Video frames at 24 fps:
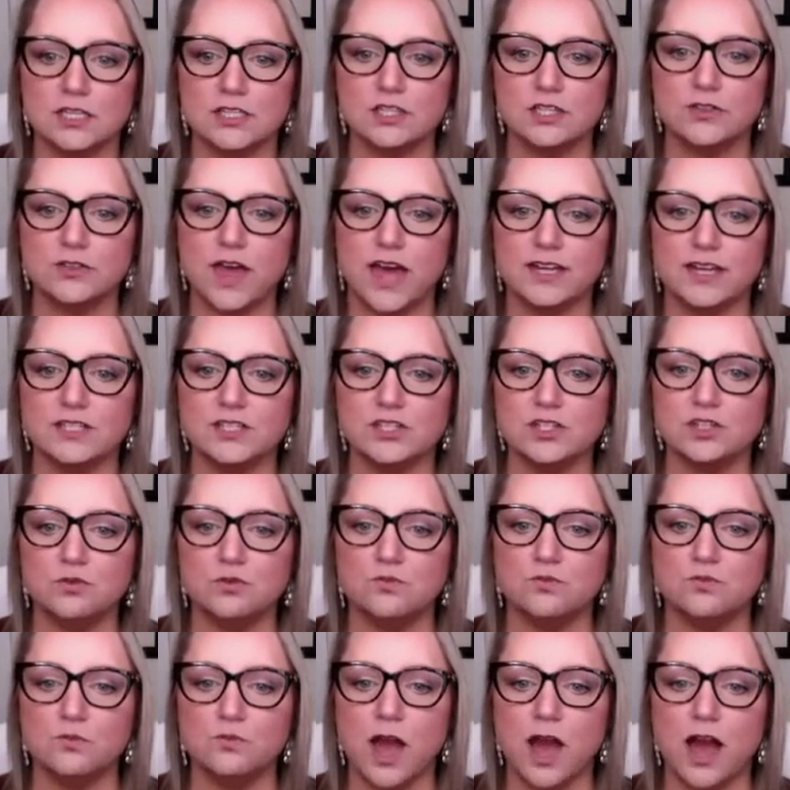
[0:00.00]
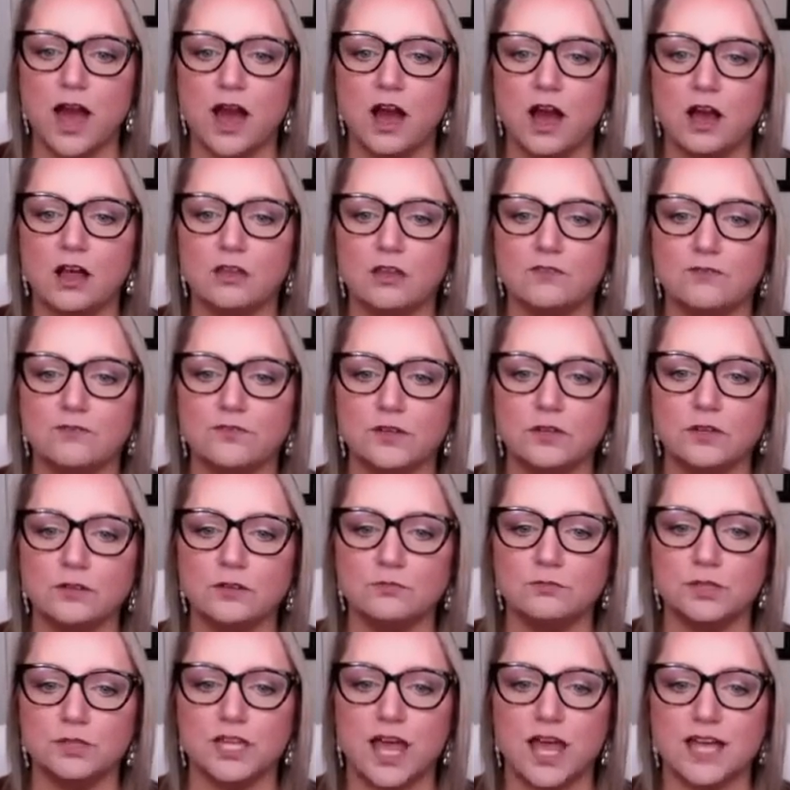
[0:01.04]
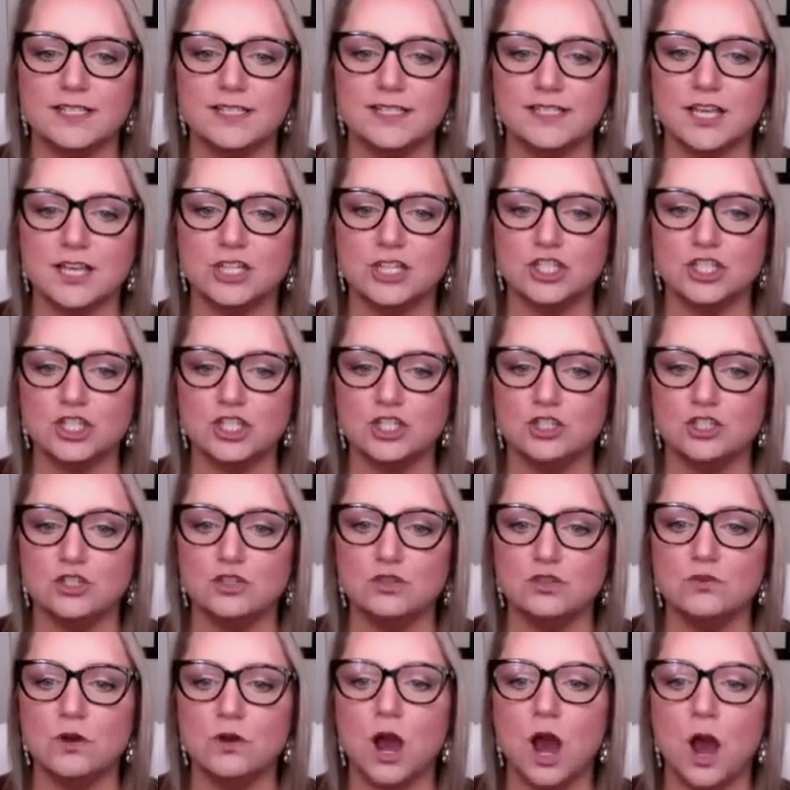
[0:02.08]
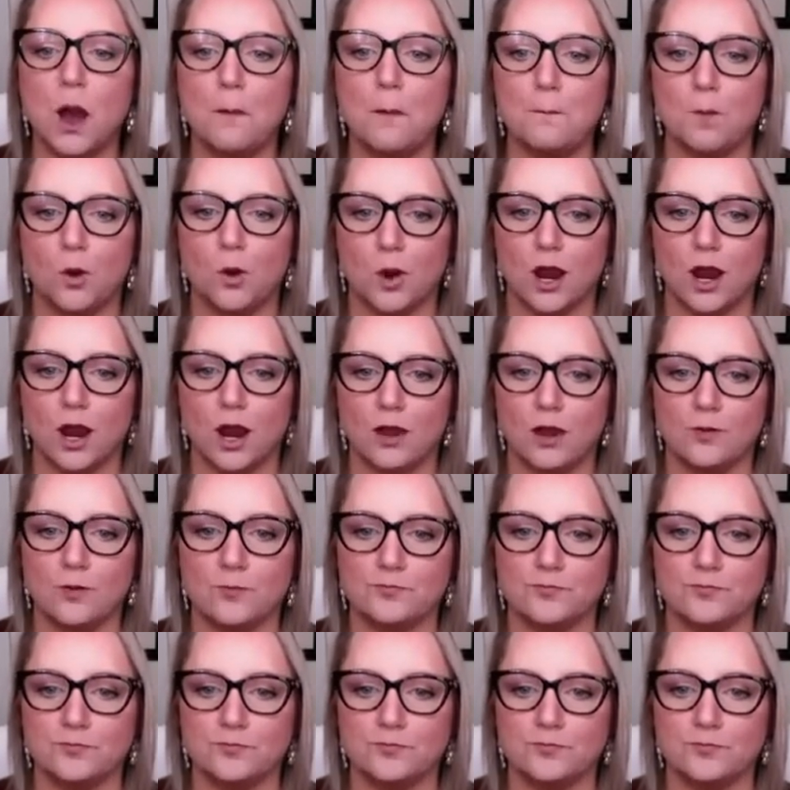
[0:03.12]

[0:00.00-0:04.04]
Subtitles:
So that is 12 plus 2 more.